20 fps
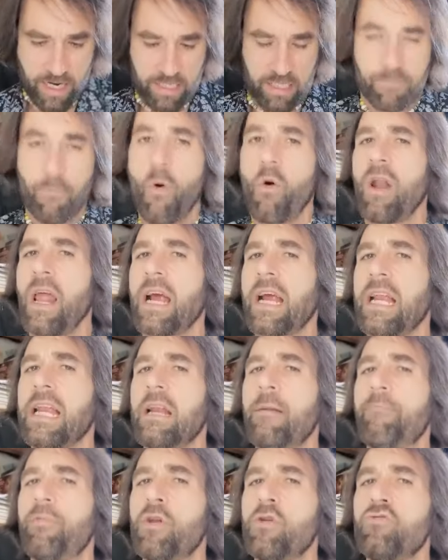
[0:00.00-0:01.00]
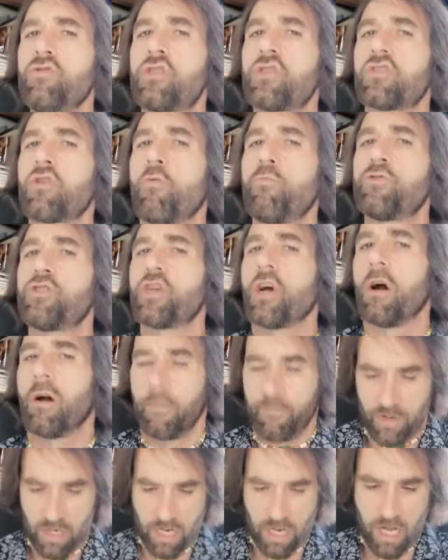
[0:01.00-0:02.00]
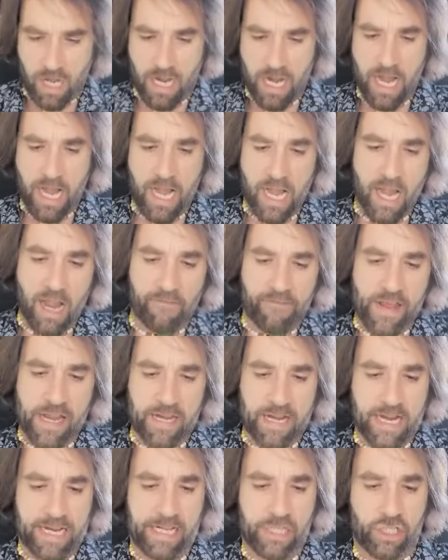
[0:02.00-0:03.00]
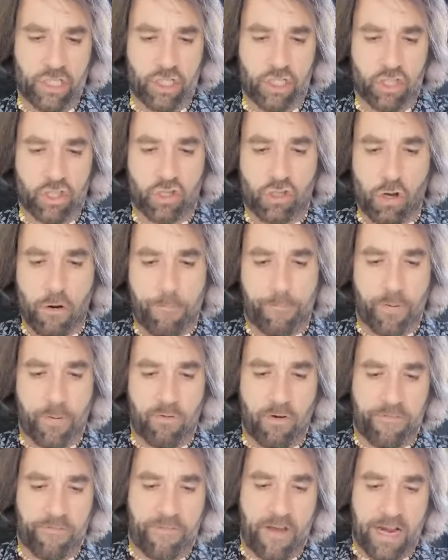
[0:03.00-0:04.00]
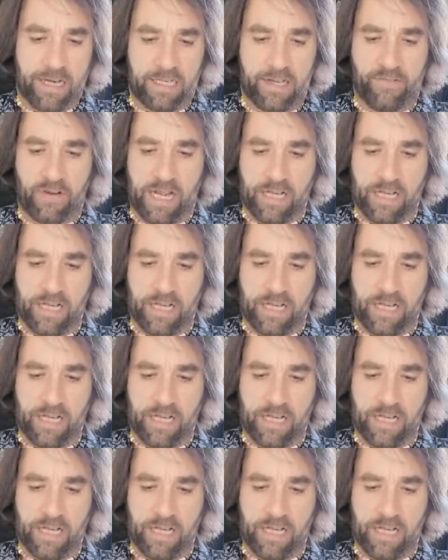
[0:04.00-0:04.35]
It's more like a little balloon sculpture, but I love it and it's super effective.